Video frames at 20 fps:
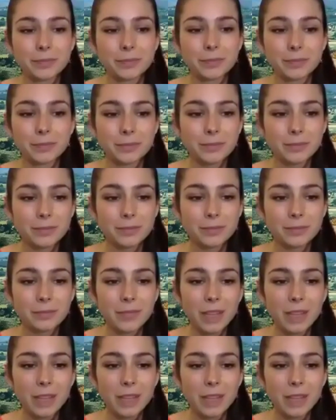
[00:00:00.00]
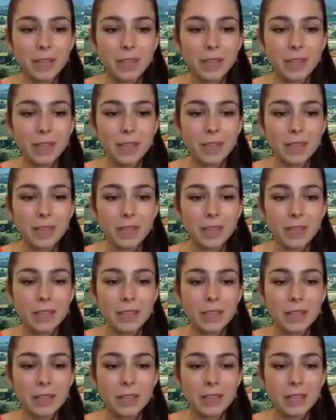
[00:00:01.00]
So now for
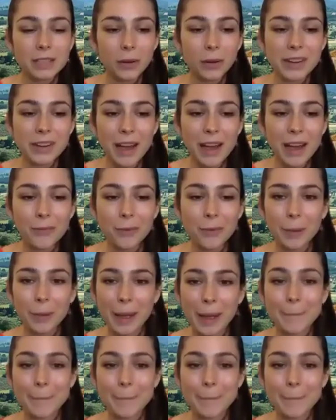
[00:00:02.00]
my best tip,